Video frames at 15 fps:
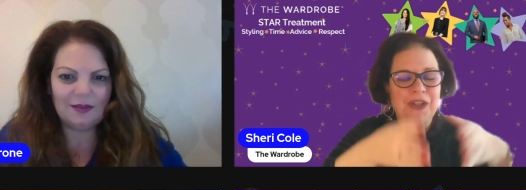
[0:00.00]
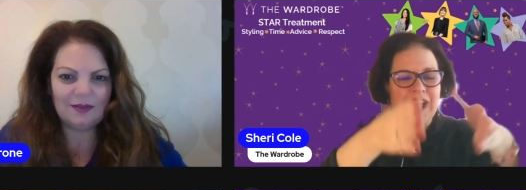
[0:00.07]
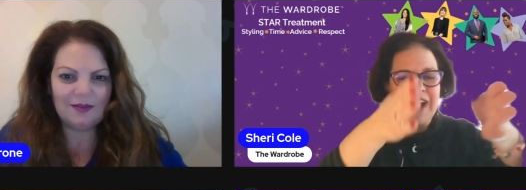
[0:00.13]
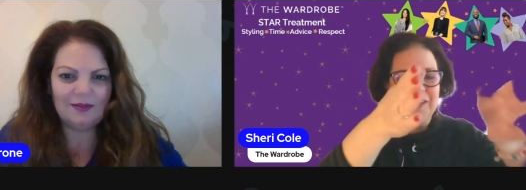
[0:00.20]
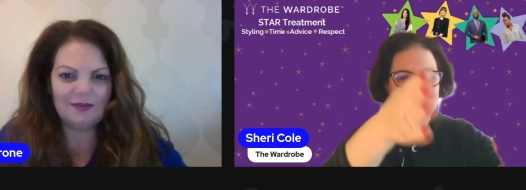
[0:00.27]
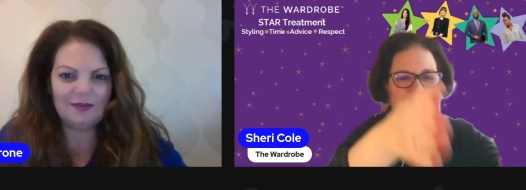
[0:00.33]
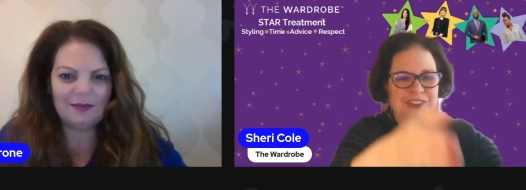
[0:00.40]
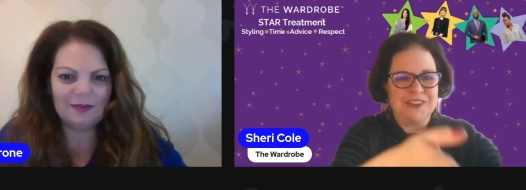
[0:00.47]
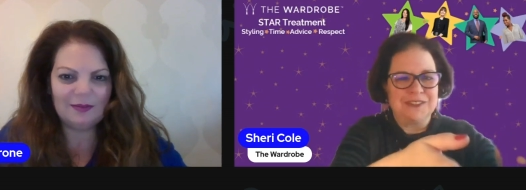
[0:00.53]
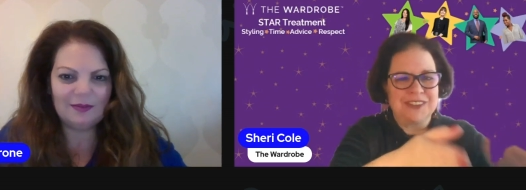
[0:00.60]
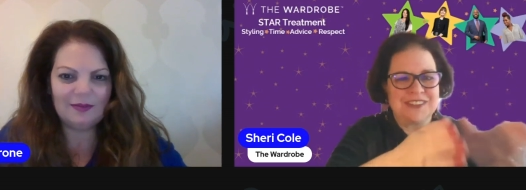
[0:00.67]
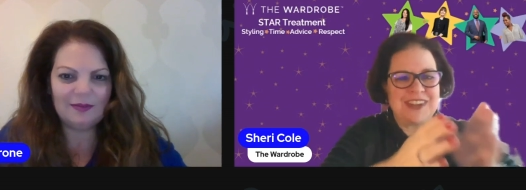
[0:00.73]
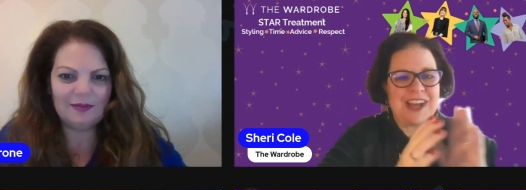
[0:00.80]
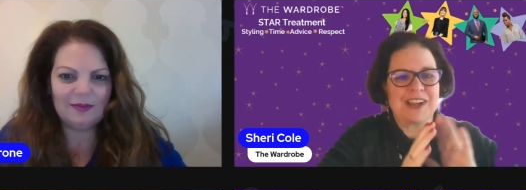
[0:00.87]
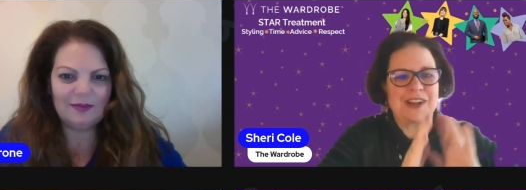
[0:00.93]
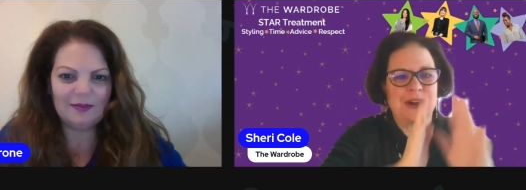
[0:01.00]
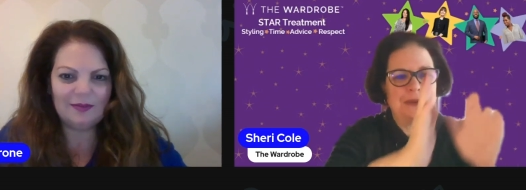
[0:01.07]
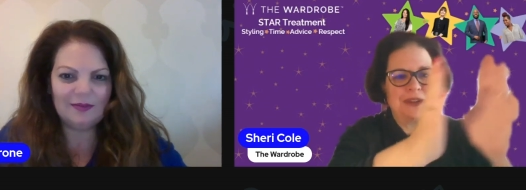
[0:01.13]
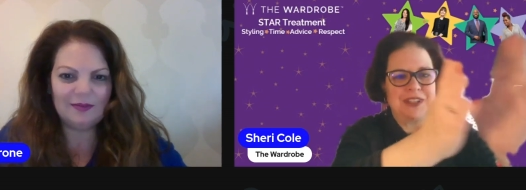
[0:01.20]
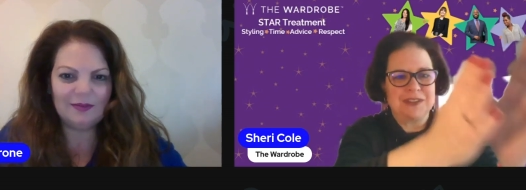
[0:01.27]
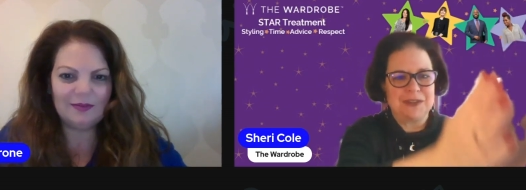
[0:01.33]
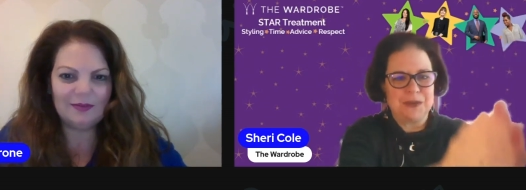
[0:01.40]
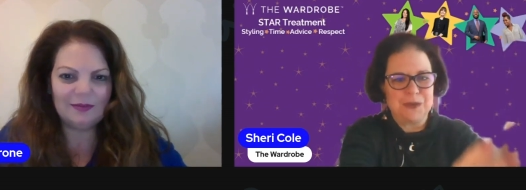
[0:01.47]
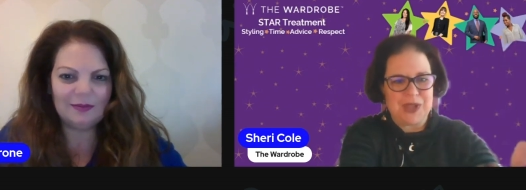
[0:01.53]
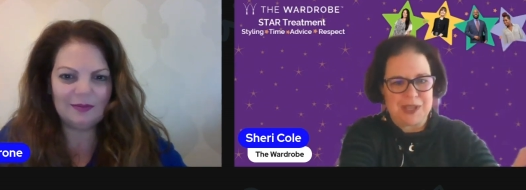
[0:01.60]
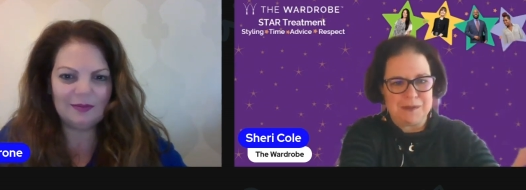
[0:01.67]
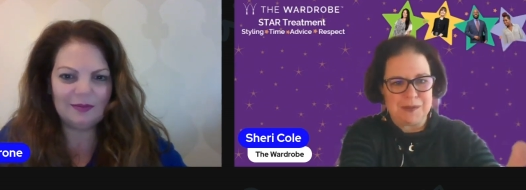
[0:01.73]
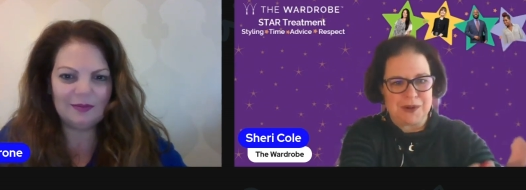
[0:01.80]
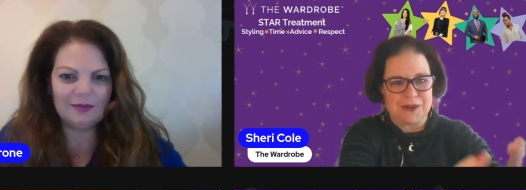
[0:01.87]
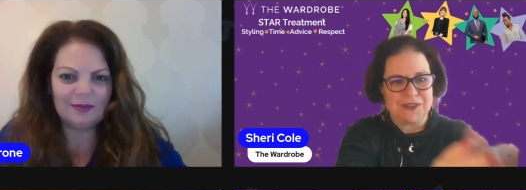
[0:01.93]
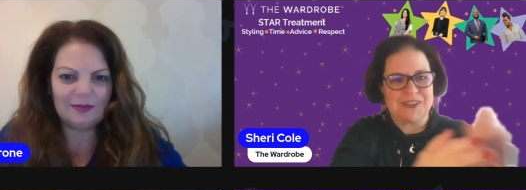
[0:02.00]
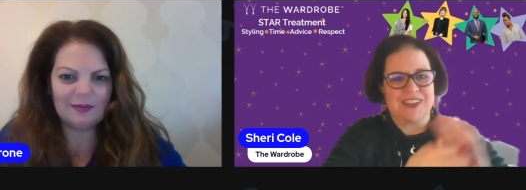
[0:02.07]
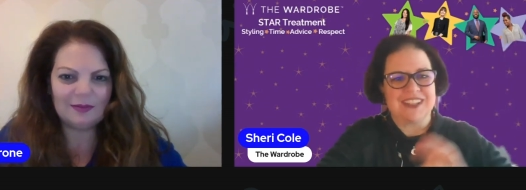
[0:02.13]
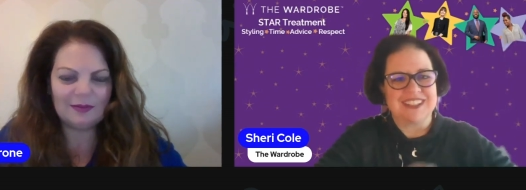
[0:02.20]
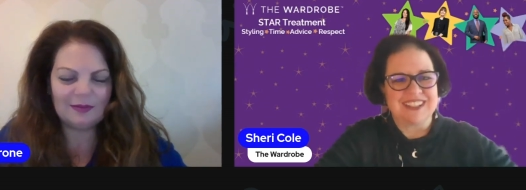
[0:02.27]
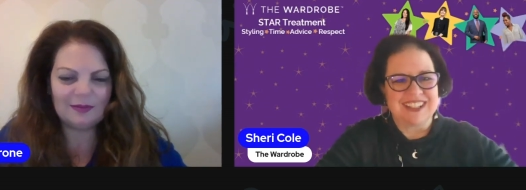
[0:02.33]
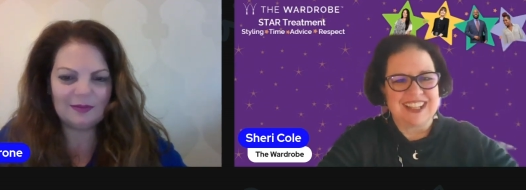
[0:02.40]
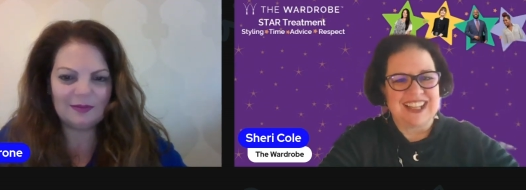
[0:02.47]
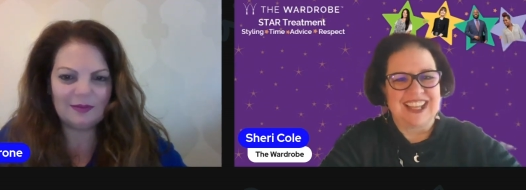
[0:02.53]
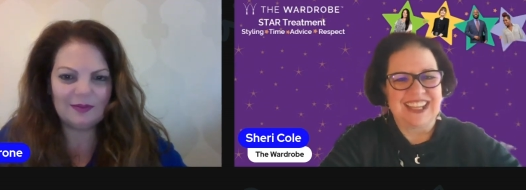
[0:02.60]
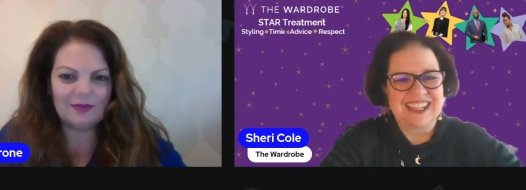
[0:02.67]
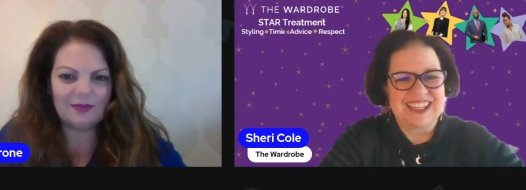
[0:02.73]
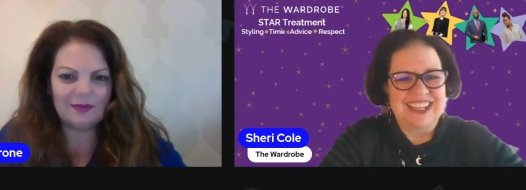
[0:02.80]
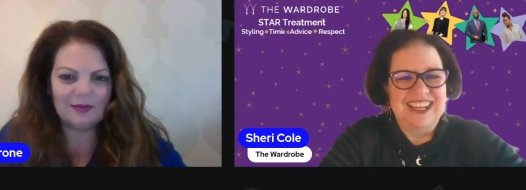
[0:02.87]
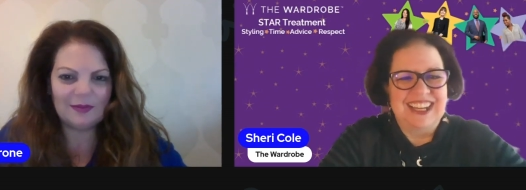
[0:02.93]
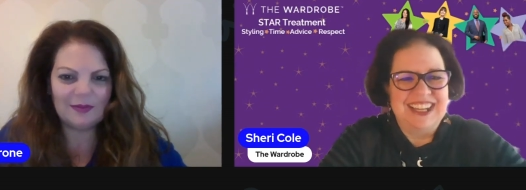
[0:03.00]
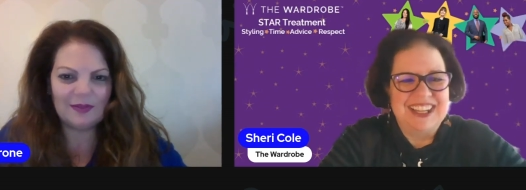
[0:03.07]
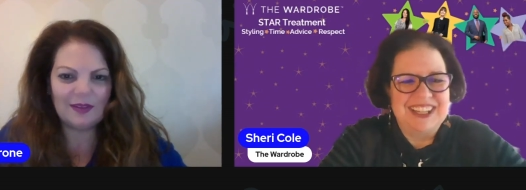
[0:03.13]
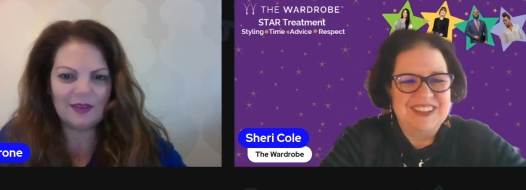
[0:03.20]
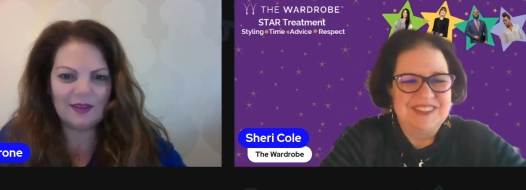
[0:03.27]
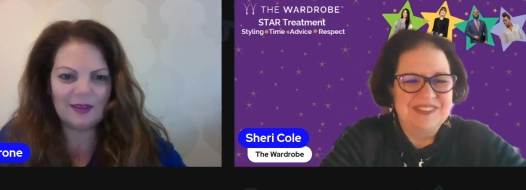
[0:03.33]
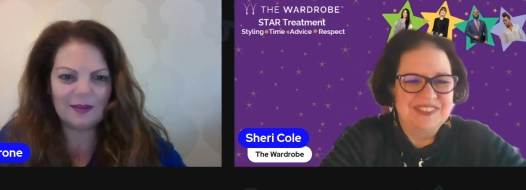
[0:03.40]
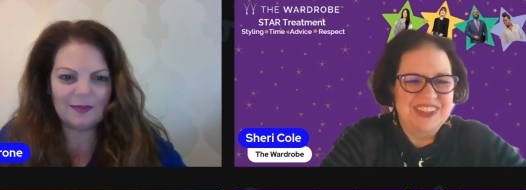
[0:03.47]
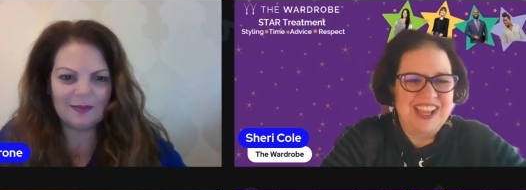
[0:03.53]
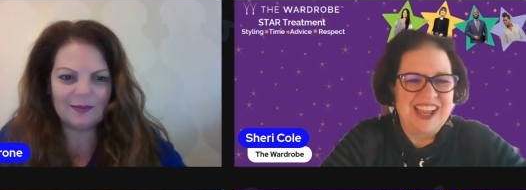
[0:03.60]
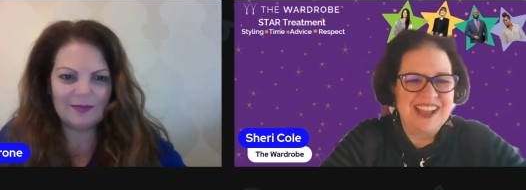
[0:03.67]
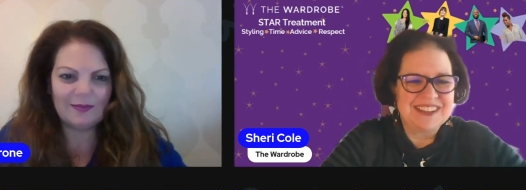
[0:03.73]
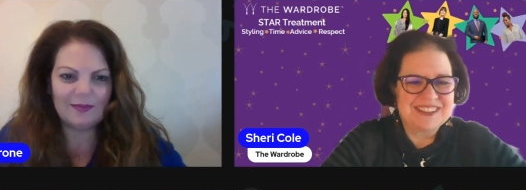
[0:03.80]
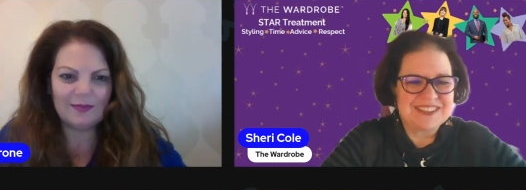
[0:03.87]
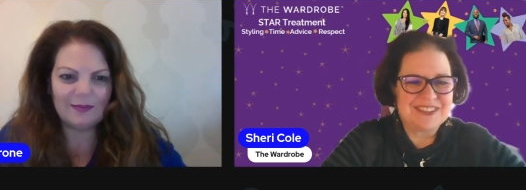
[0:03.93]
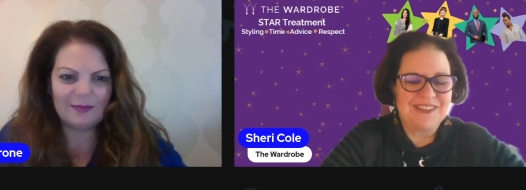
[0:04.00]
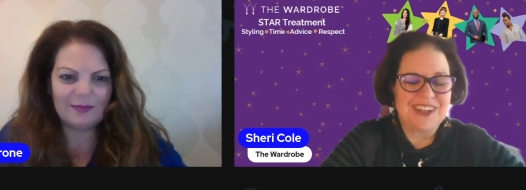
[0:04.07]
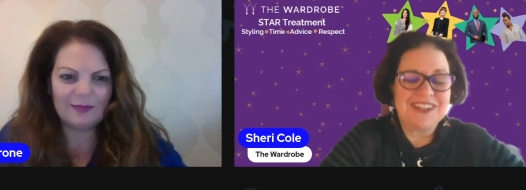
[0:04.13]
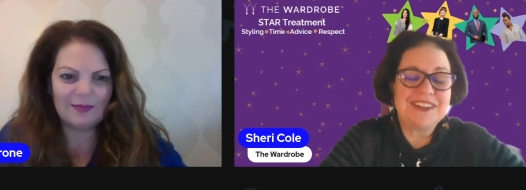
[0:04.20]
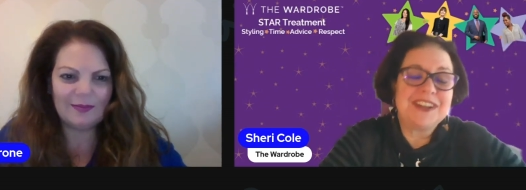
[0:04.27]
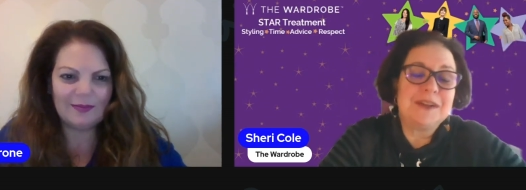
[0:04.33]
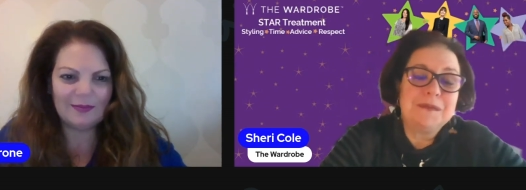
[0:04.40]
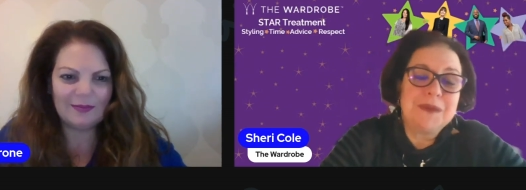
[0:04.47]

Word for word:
Speaker 1: outfit was not going to a person like um, as she wanted it,